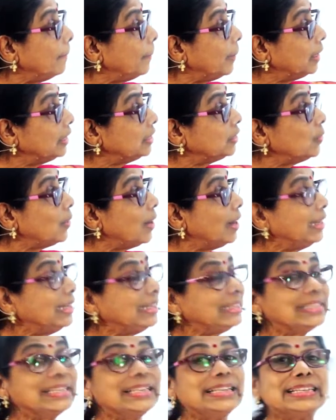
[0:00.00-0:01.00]
plus 1
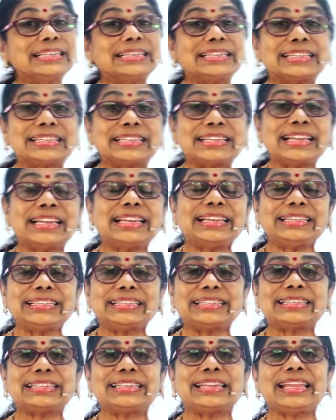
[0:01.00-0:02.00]
is
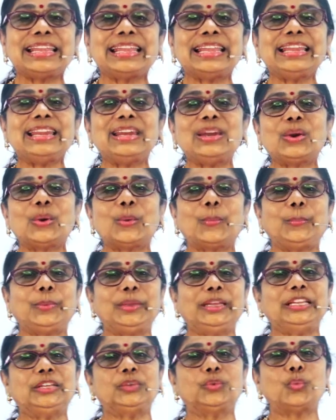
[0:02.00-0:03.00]
16
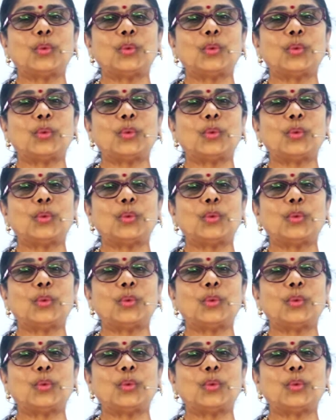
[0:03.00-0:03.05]
rupees.